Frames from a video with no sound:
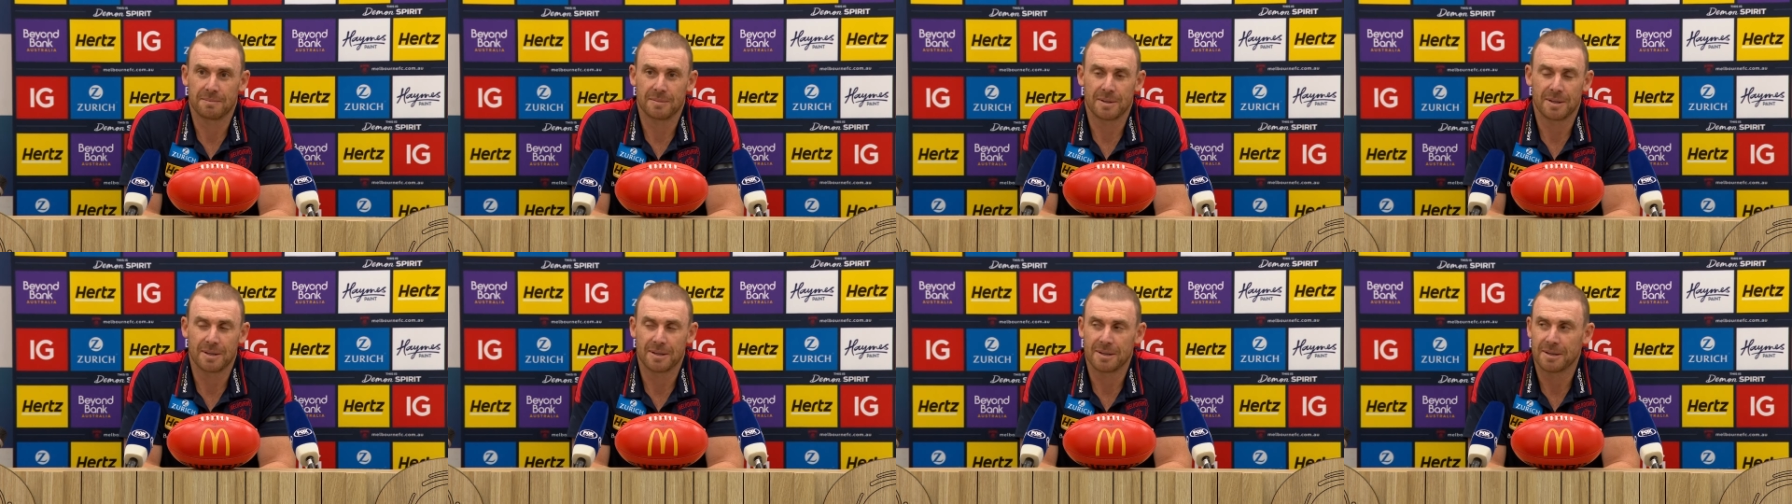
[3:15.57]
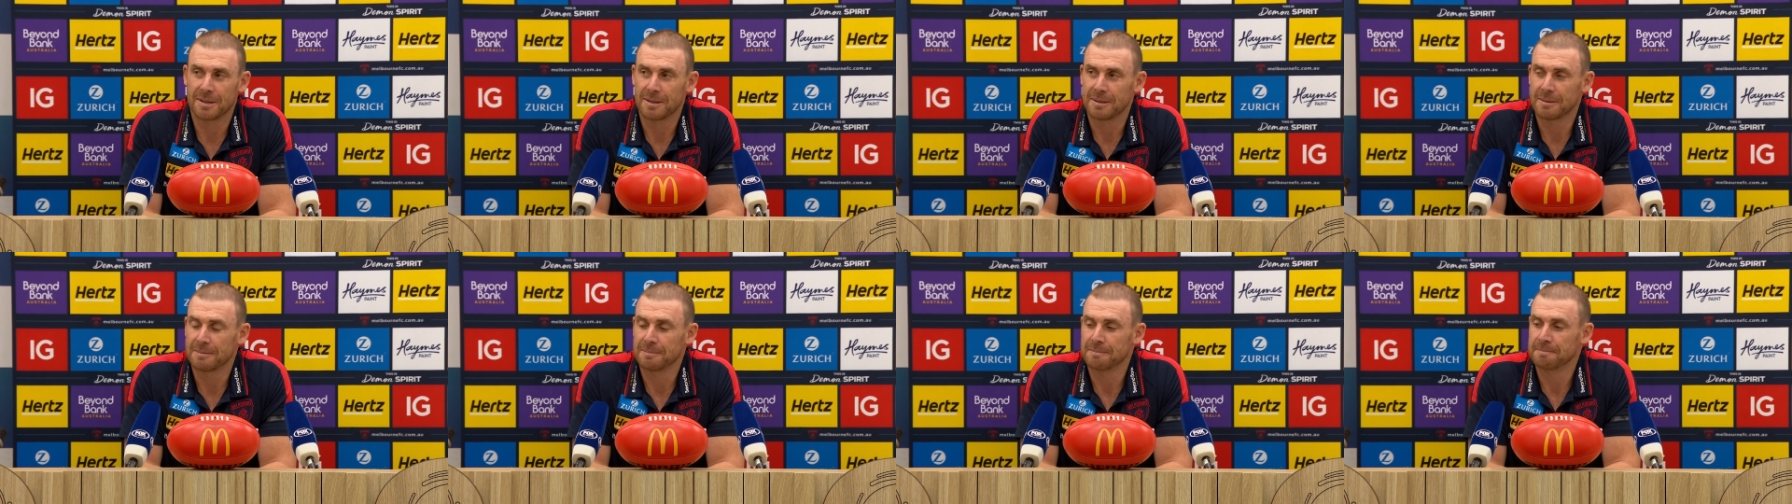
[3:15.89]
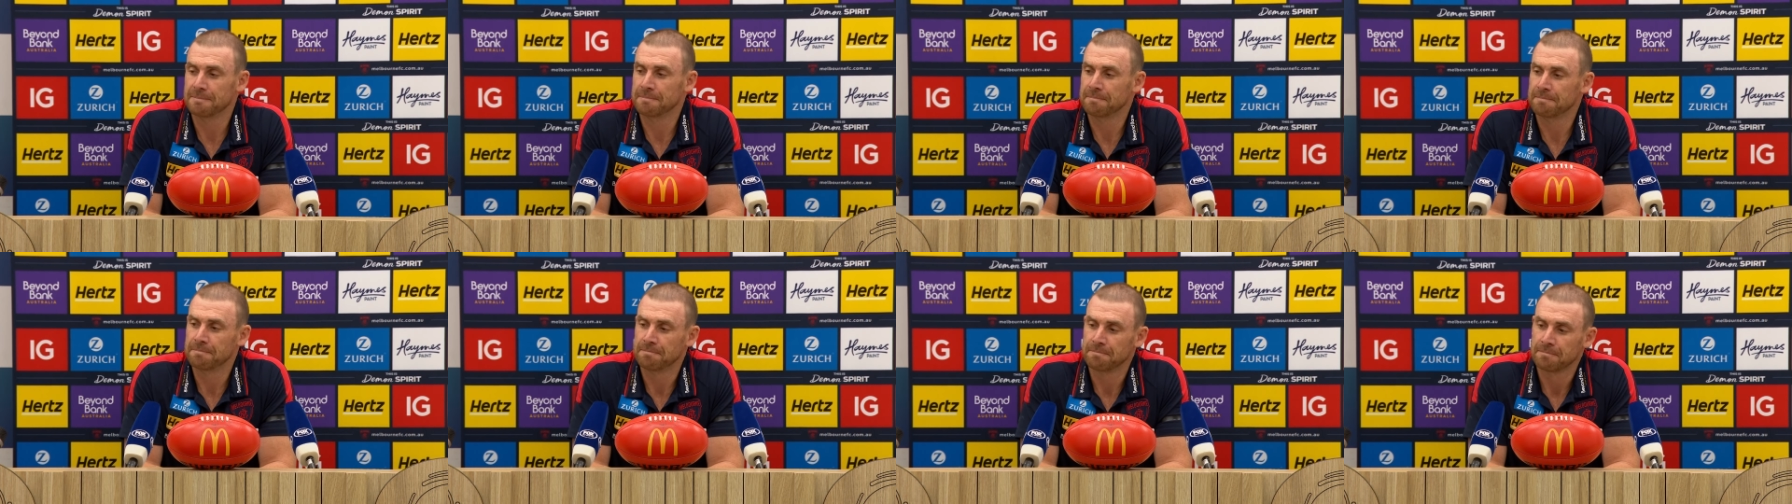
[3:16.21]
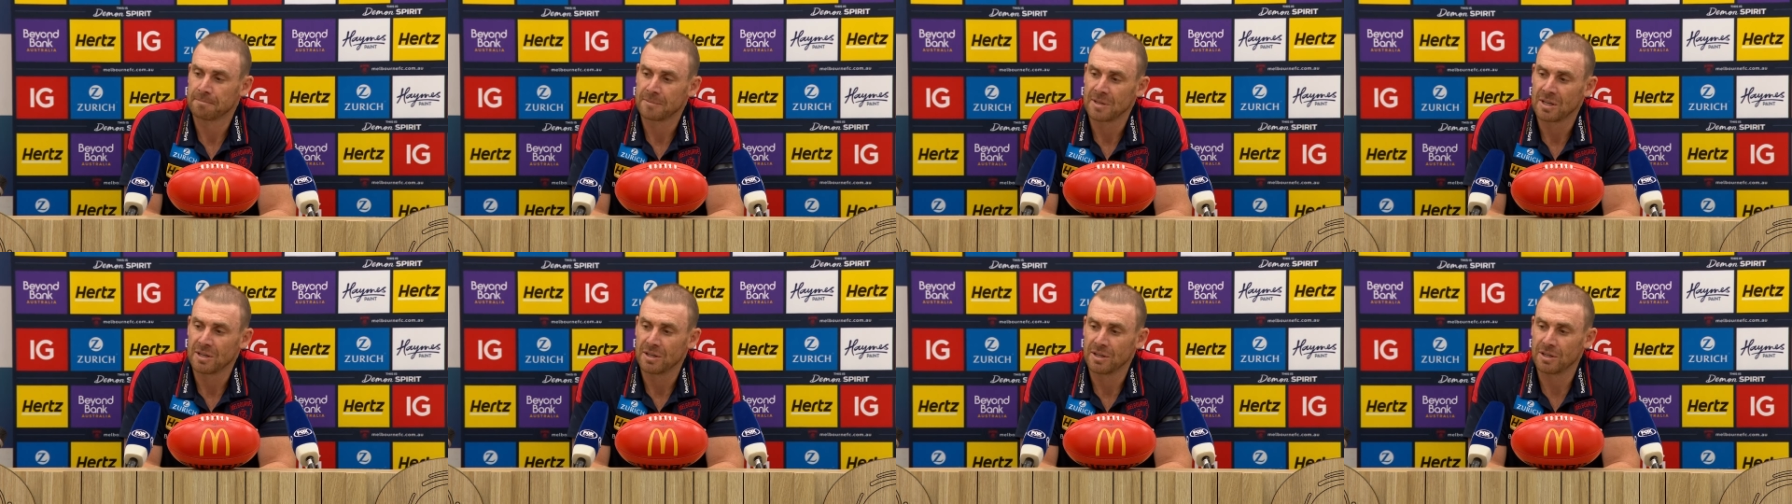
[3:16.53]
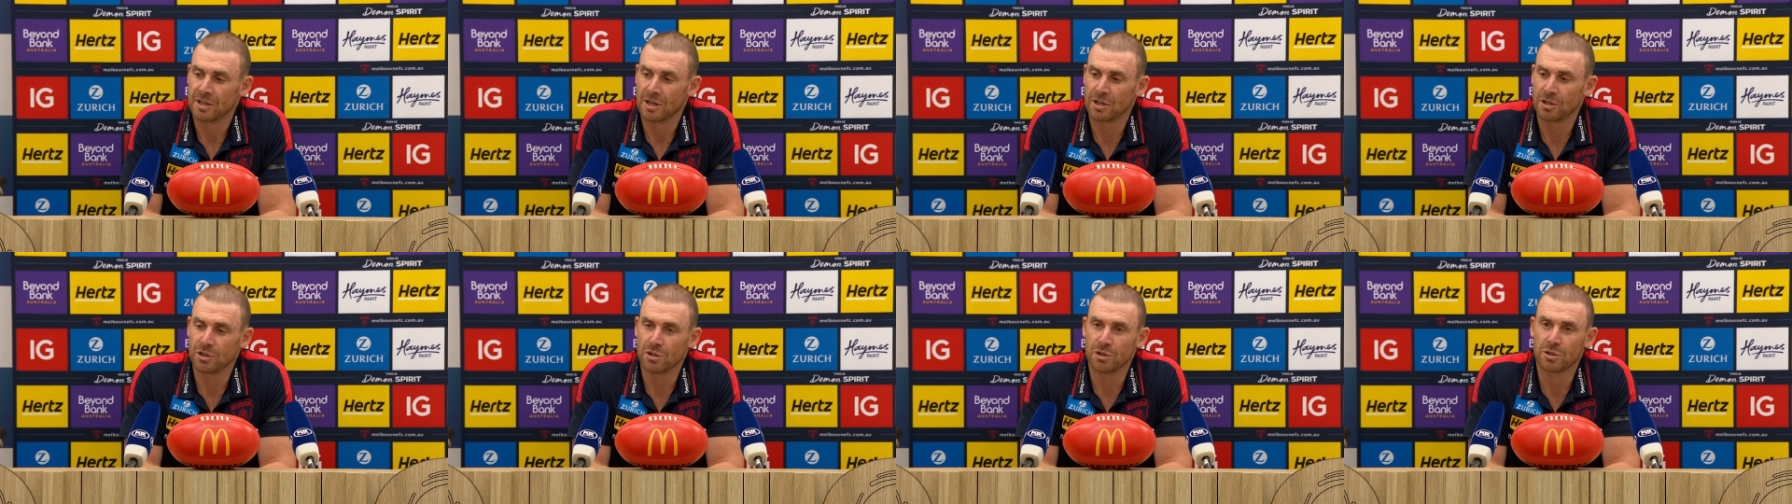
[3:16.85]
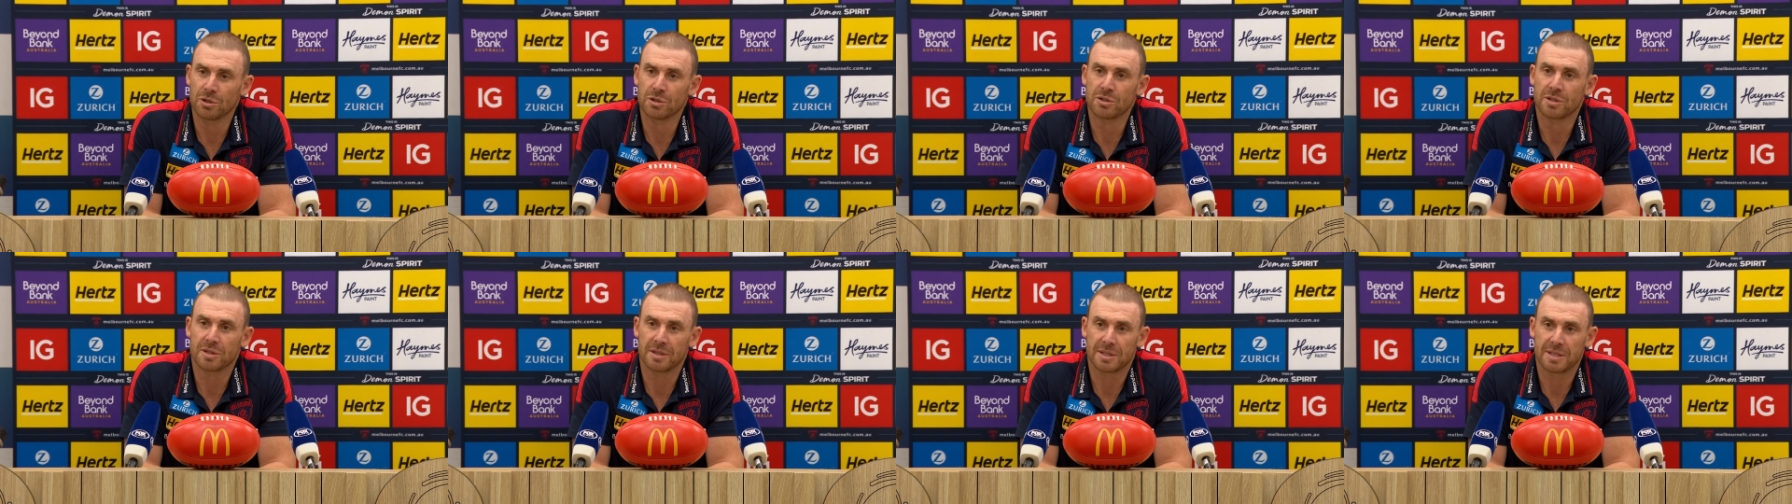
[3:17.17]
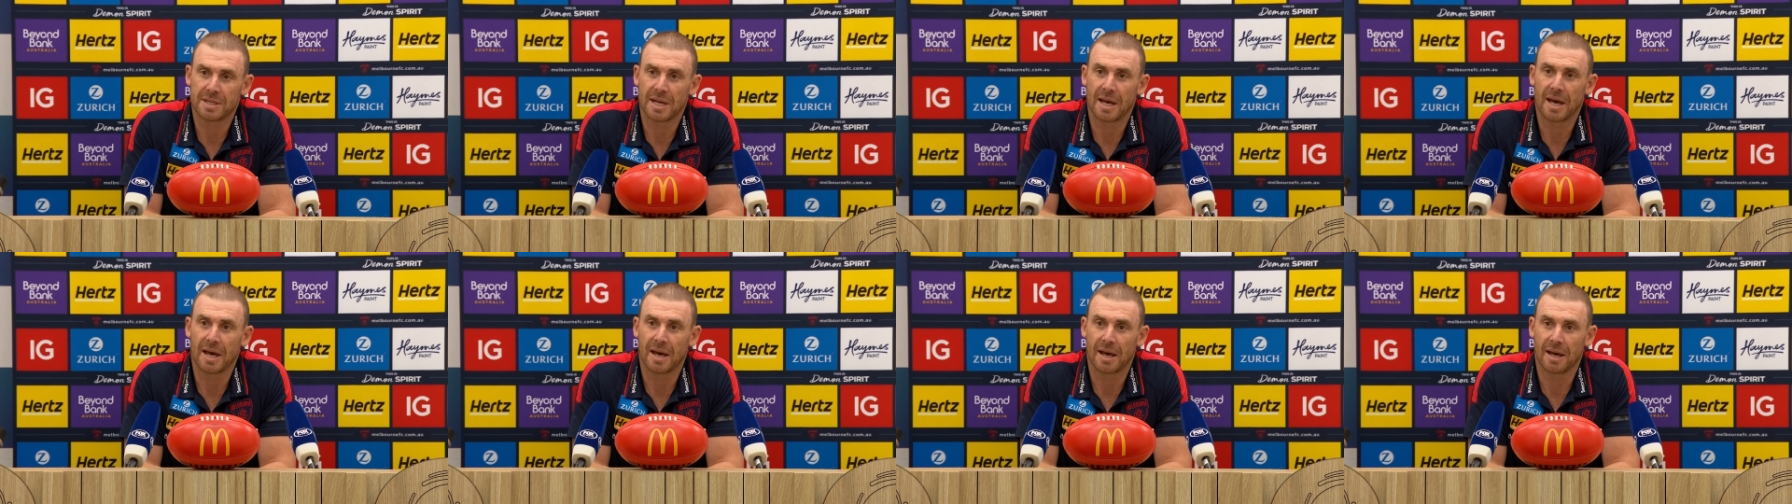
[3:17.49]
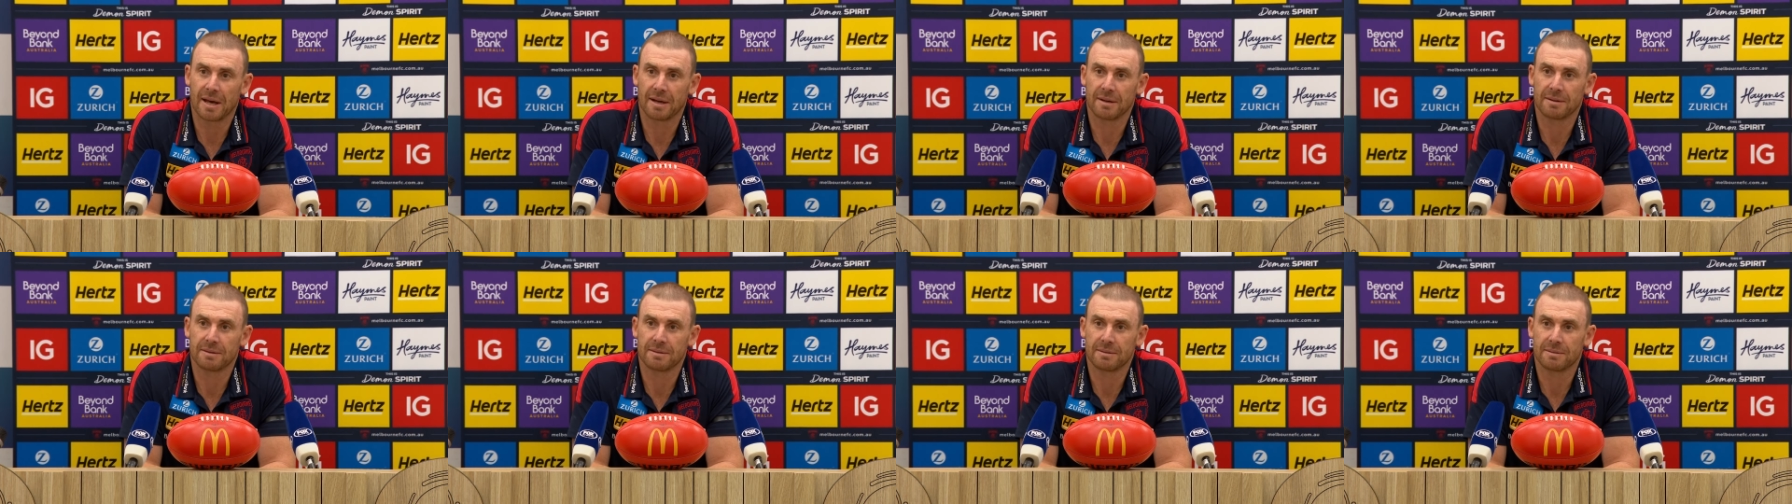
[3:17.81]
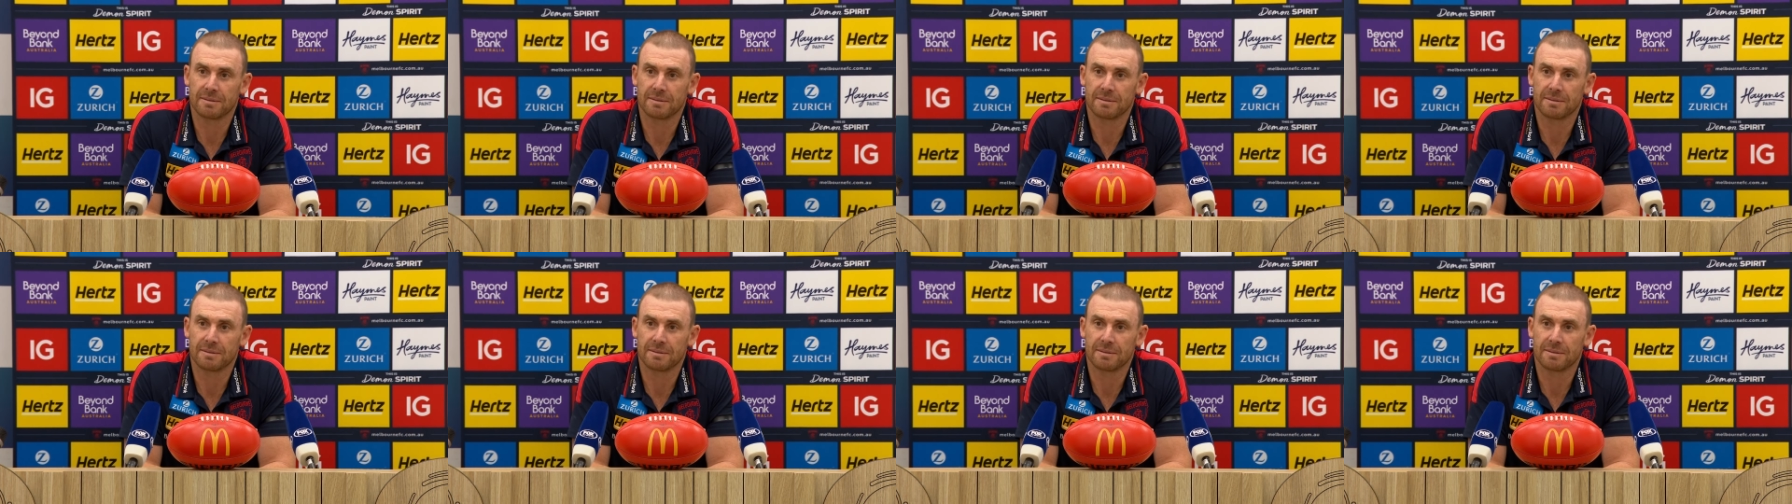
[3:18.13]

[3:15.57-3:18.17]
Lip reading: you know, use the tag